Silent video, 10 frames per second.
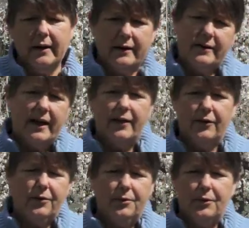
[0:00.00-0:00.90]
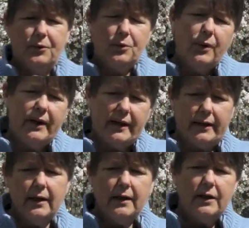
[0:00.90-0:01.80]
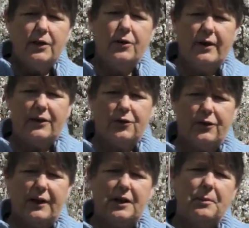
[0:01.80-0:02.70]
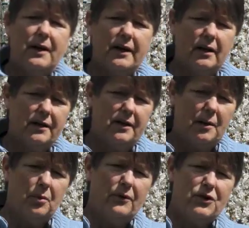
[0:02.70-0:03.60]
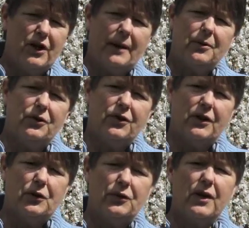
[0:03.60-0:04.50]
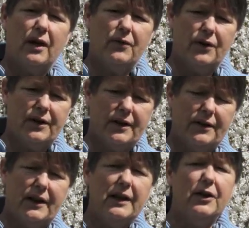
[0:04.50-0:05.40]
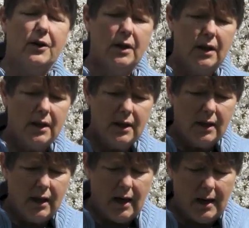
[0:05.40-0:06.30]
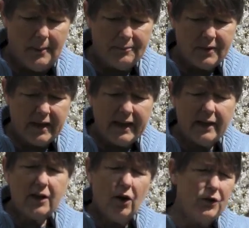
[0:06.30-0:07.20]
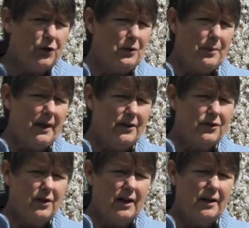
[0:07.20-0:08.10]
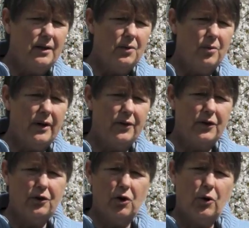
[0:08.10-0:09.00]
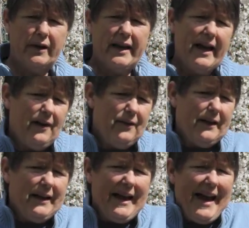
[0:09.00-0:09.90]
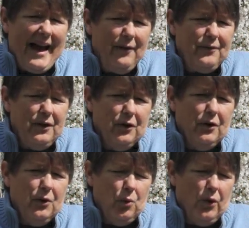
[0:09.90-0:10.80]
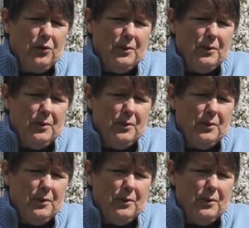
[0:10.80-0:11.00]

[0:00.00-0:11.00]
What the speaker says: 10 through 20, that sort of thing, depending on the number of chapters that you've covered in the year. And it also depends on whether you're only having a half year worth of